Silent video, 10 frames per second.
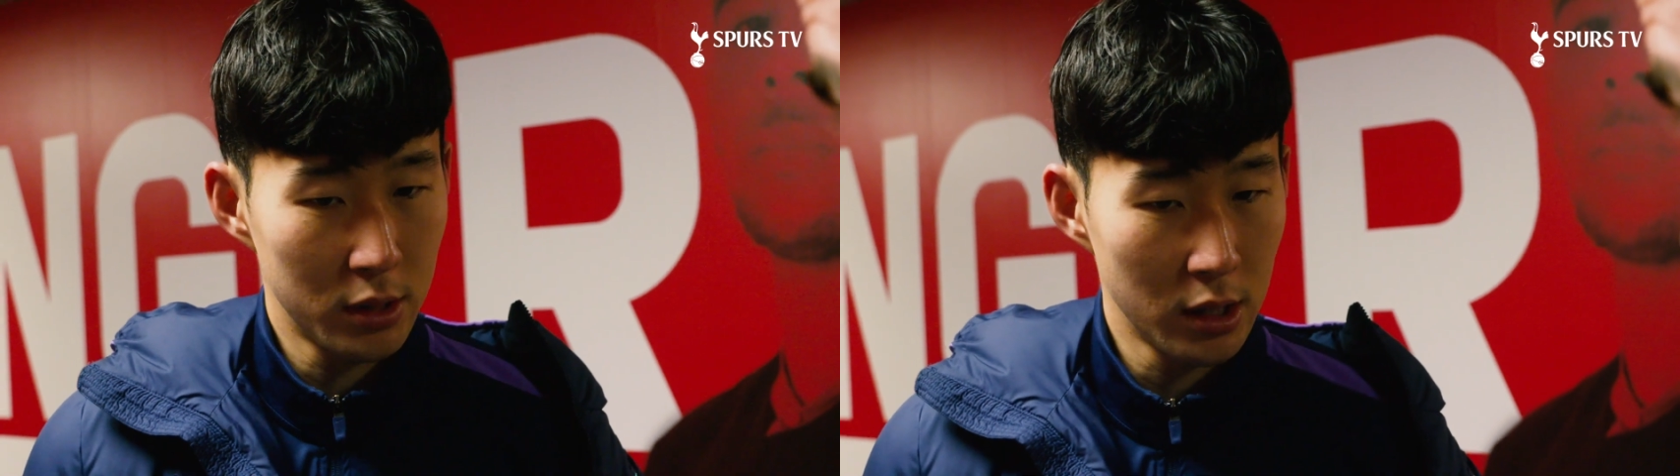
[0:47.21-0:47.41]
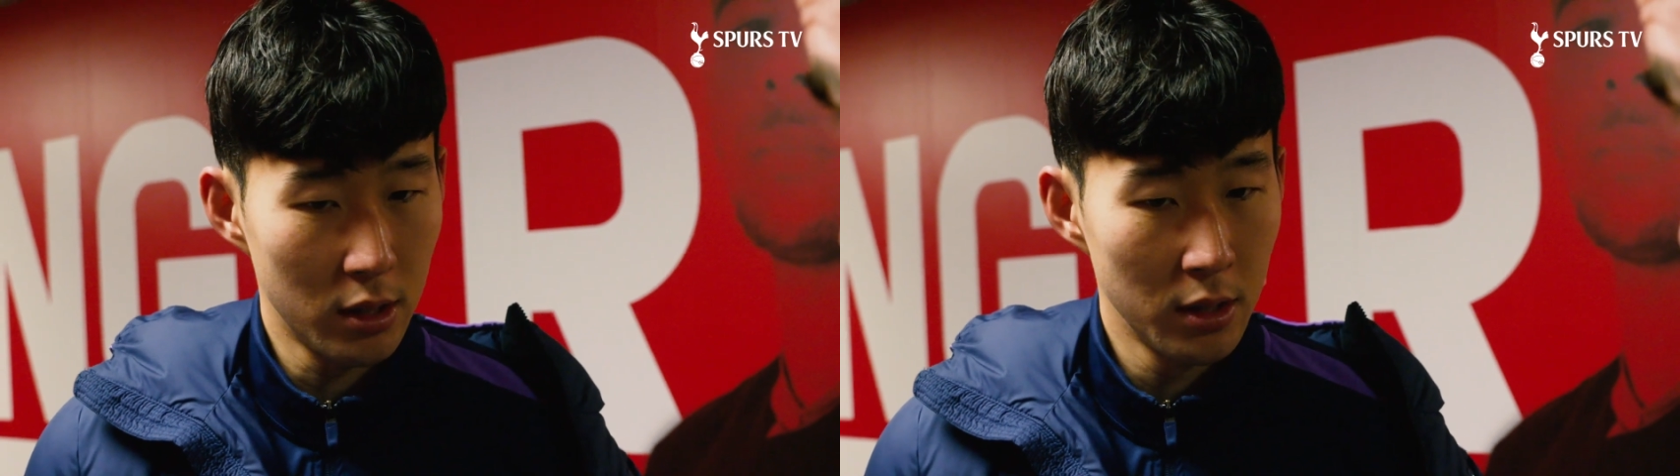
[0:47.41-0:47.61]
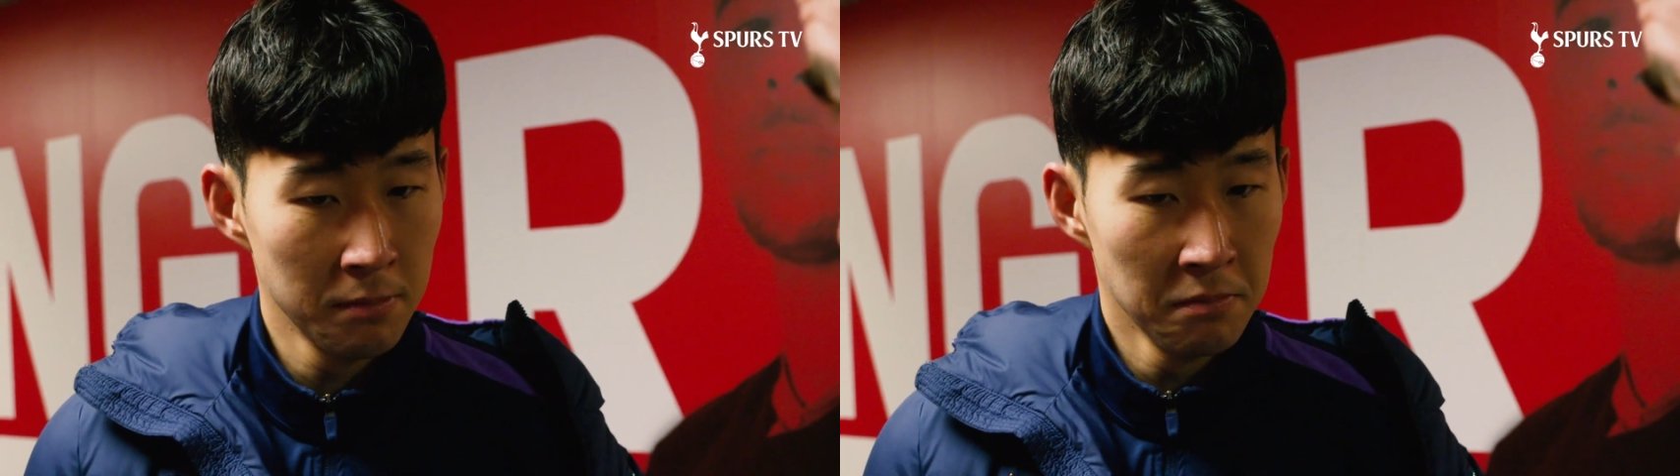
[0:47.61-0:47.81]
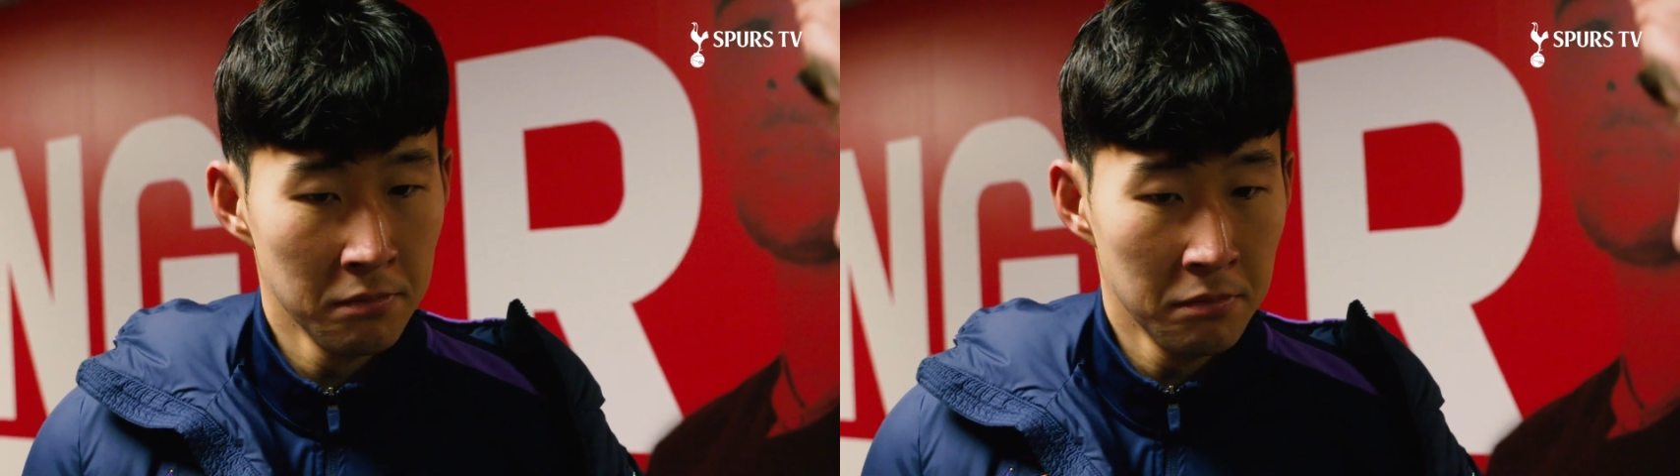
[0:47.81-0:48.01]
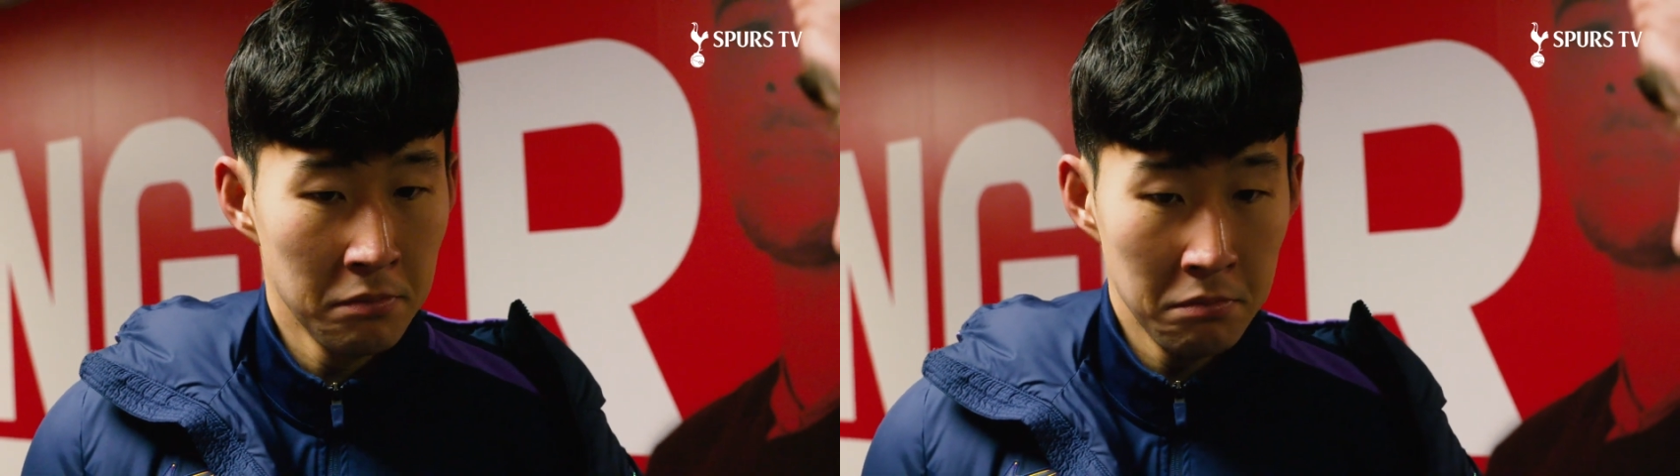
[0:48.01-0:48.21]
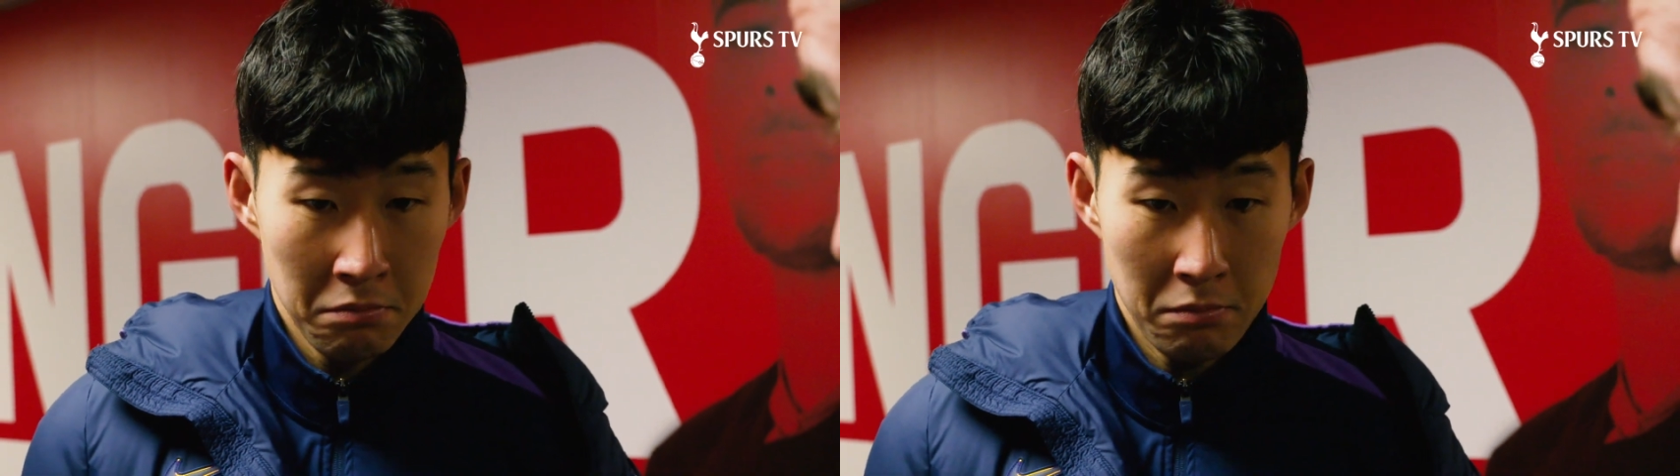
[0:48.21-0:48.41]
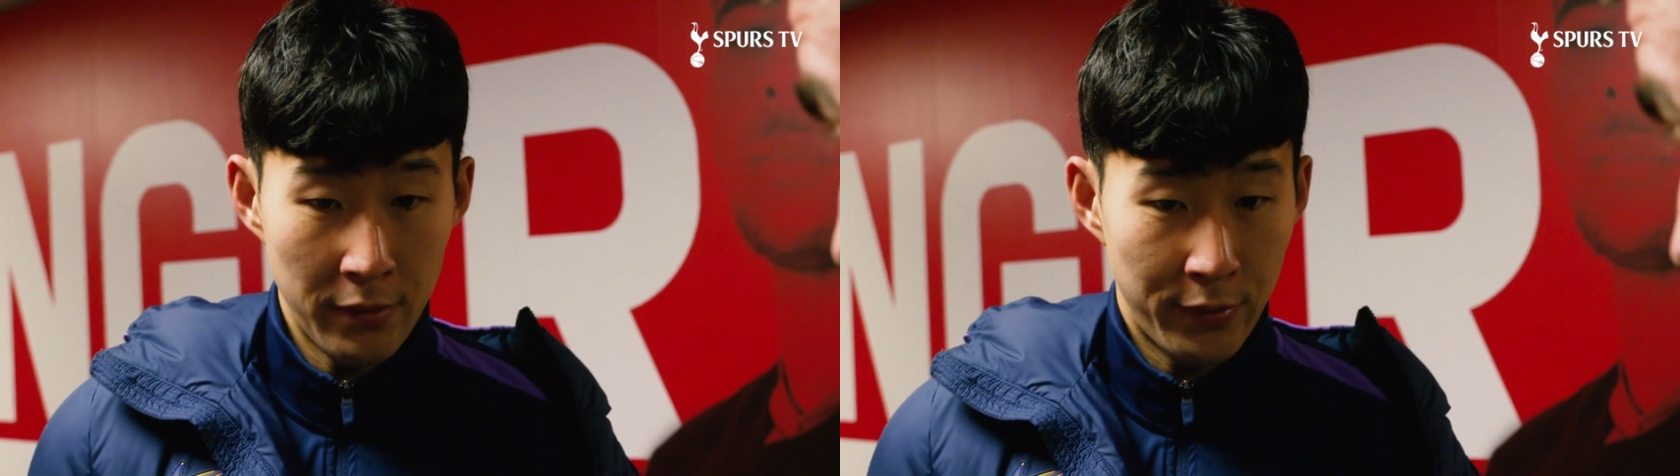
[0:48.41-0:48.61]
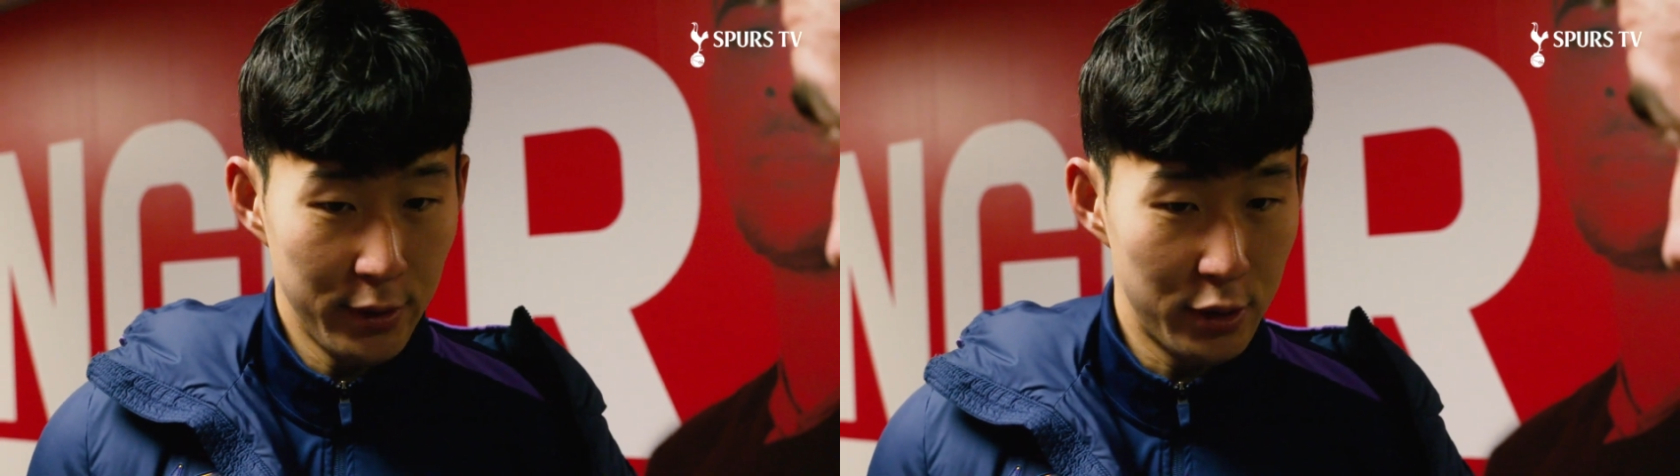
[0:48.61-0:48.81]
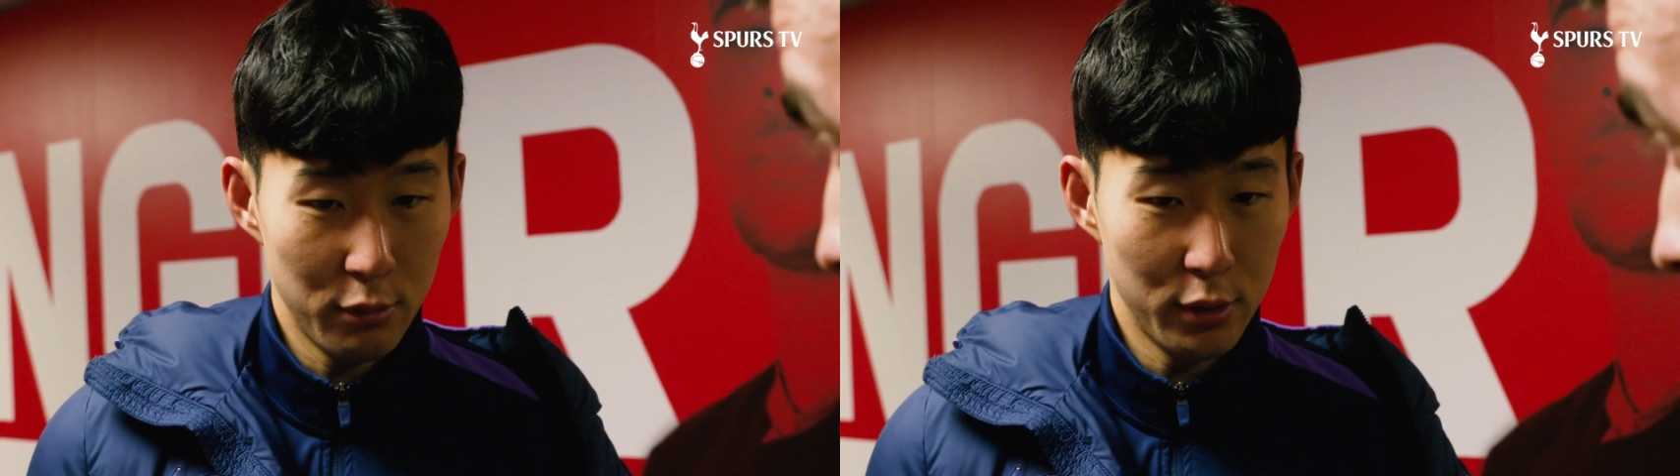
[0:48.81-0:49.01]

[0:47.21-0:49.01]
So my finishing